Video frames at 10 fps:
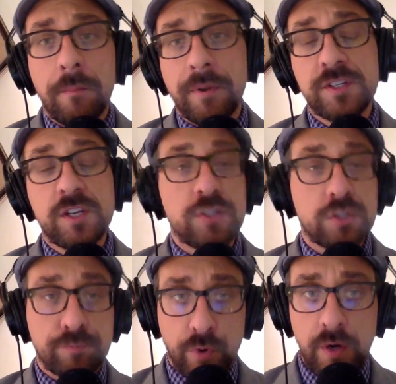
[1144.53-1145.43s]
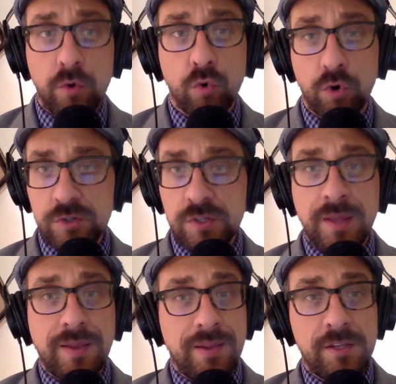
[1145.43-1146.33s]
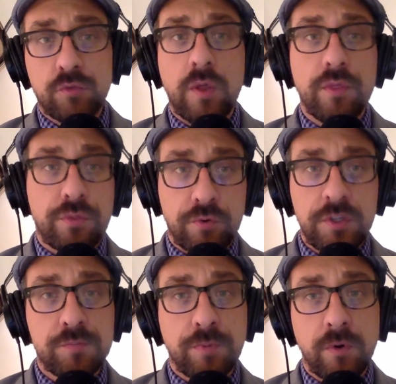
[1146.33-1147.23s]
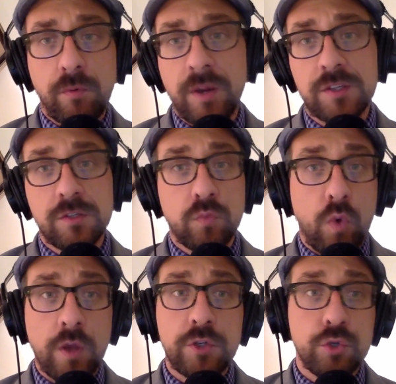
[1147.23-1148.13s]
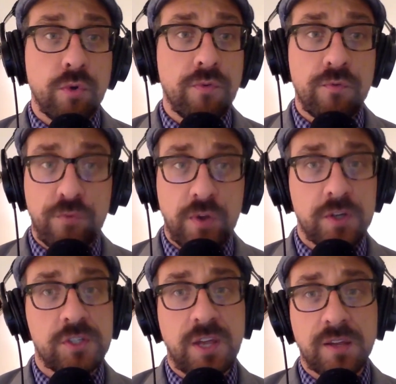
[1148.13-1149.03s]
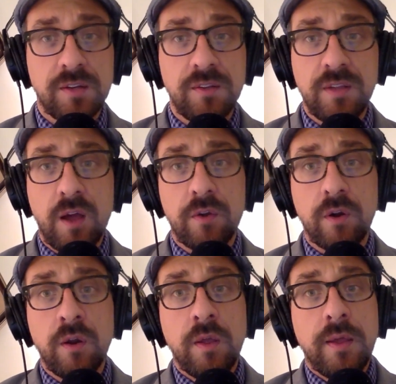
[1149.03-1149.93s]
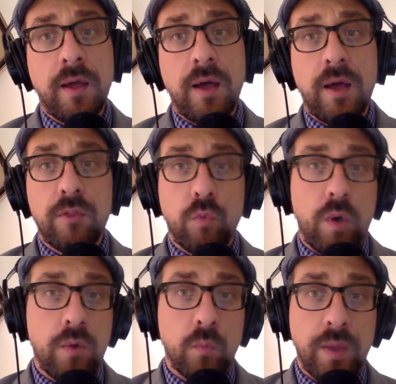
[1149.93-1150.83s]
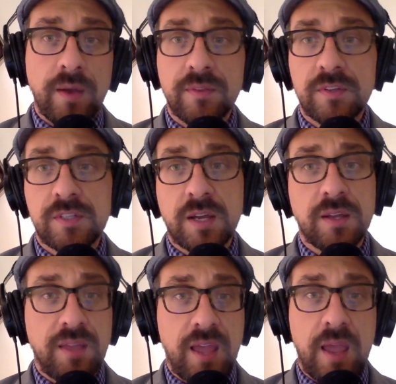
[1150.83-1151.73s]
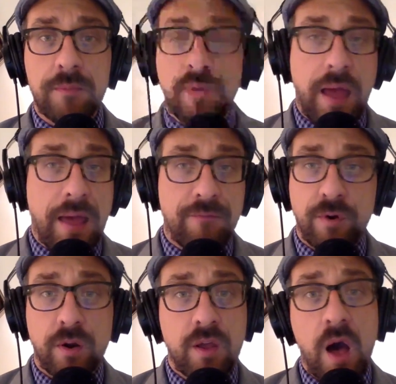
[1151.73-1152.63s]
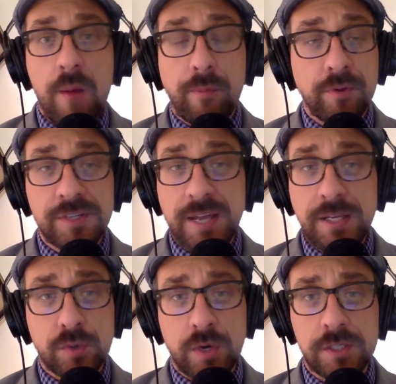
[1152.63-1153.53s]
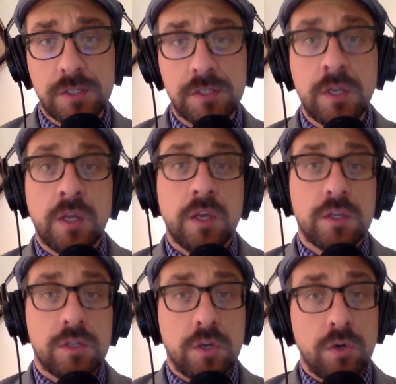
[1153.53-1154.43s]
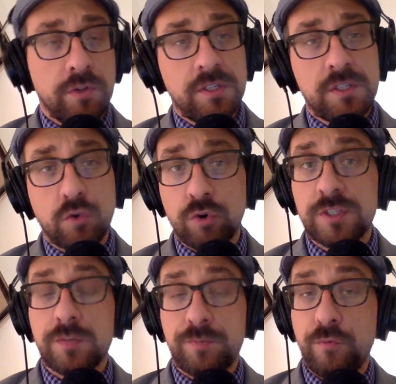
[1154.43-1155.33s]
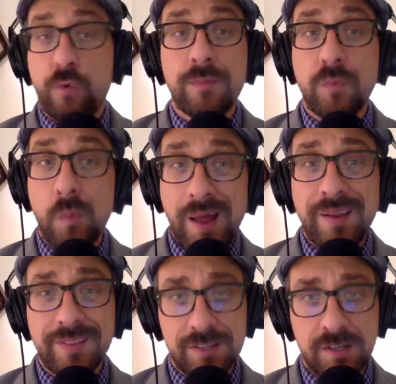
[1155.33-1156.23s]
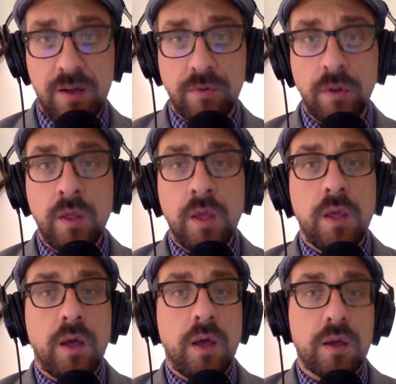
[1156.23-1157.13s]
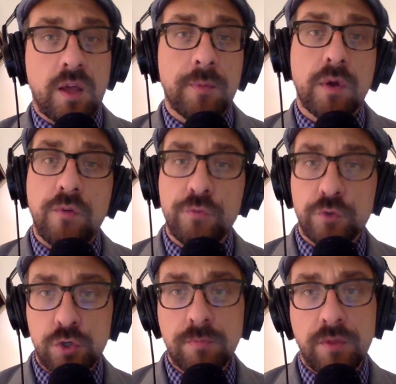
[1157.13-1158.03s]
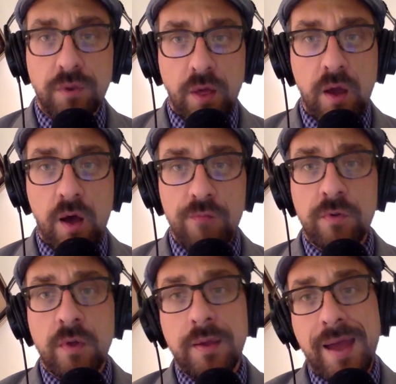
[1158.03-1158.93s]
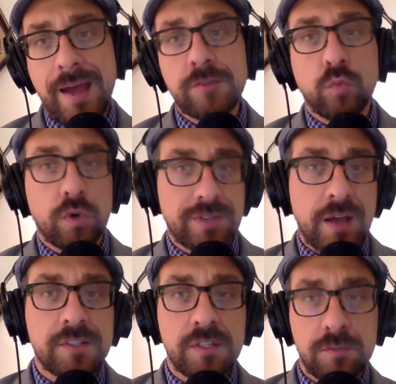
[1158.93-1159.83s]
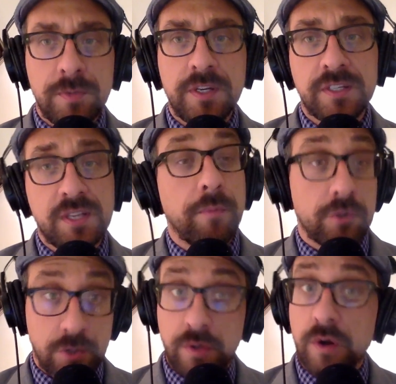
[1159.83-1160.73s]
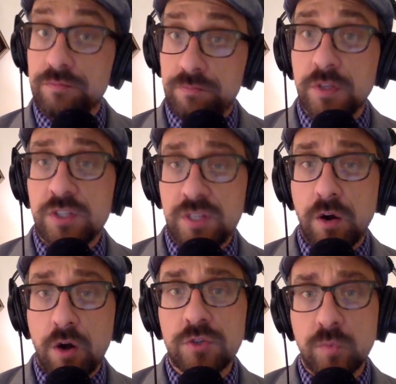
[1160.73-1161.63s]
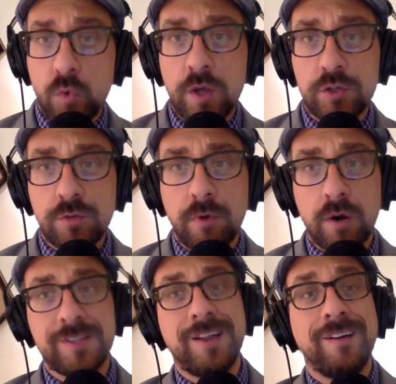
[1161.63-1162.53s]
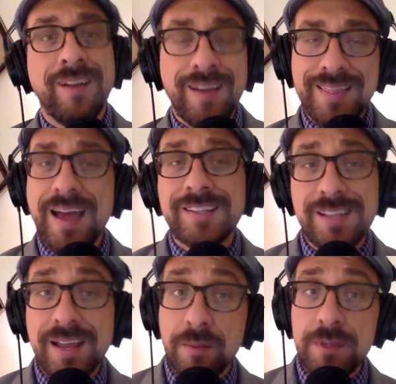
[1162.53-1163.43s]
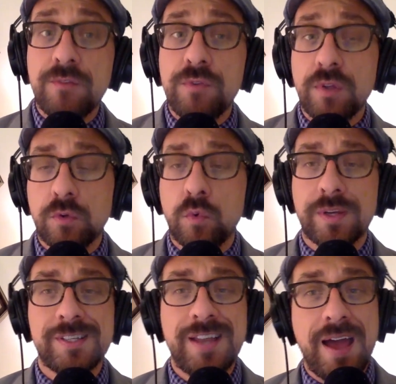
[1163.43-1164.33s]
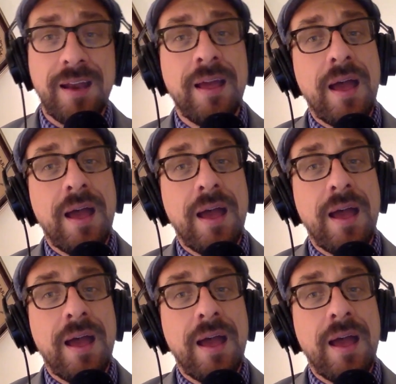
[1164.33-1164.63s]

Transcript: But as a sprint horse, he's run 3 sprint races, won 2 of them, finished second in the other. The one win and the second came at very comparable stakes races. So this is a horse that's performed well at this level. Coming off a 2-month layoff, hasn't worked out since mid-December. So there are some question marks there. That said, let me give you a quick stat.